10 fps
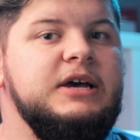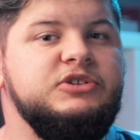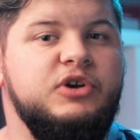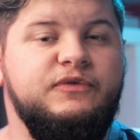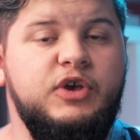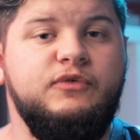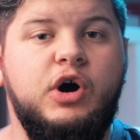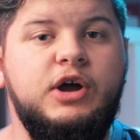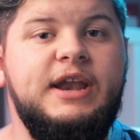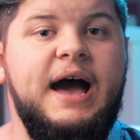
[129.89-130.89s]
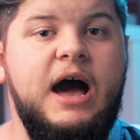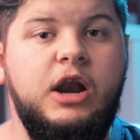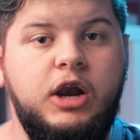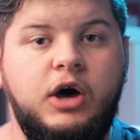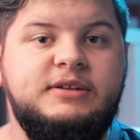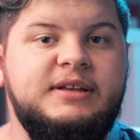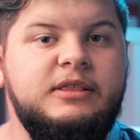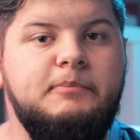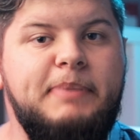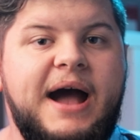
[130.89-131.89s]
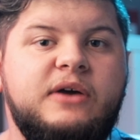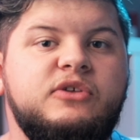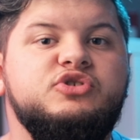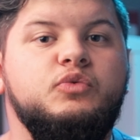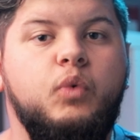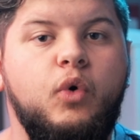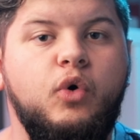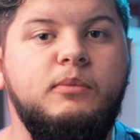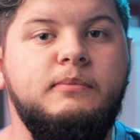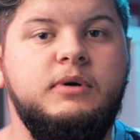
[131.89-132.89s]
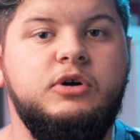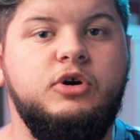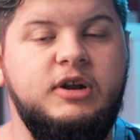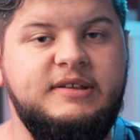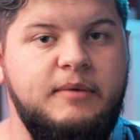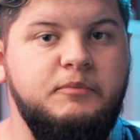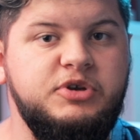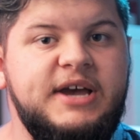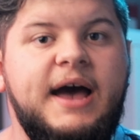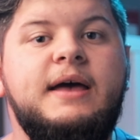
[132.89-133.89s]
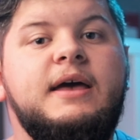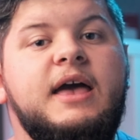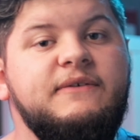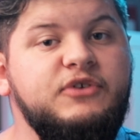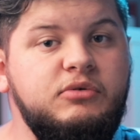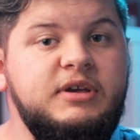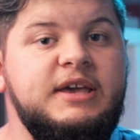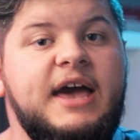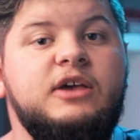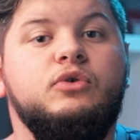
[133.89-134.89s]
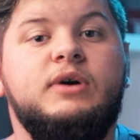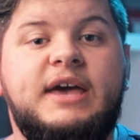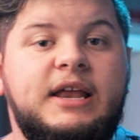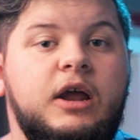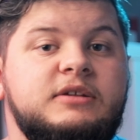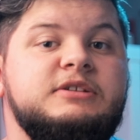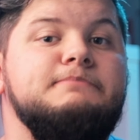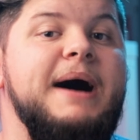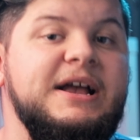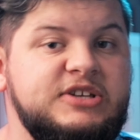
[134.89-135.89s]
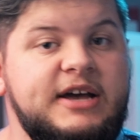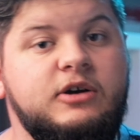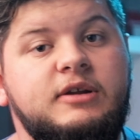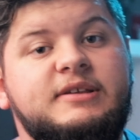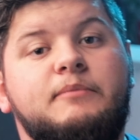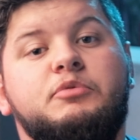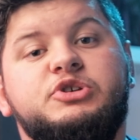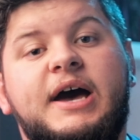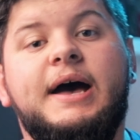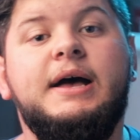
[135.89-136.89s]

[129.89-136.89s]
So if you've got a light in the back that's a warm colour temperature, if you can get your key light to match that colour temperature,